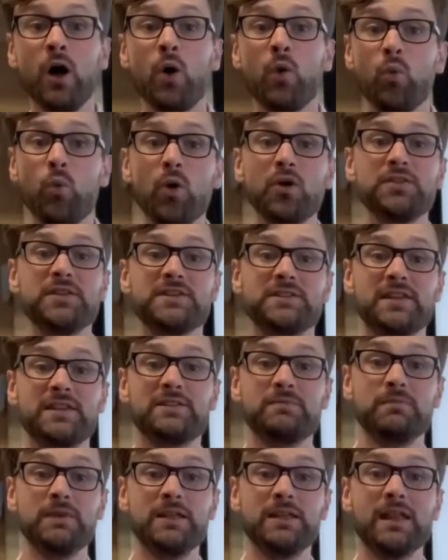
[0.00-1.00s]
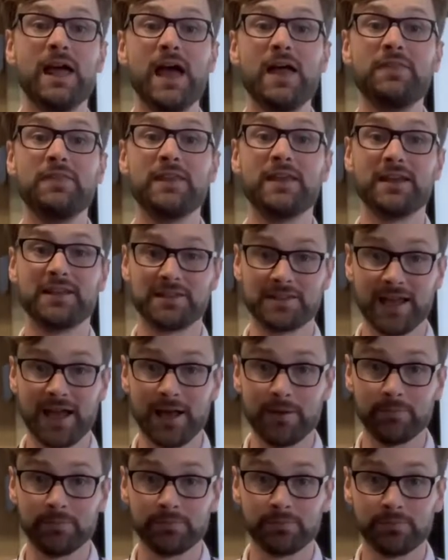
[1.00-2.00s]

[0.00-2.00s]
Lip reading: what does this mean in the exam?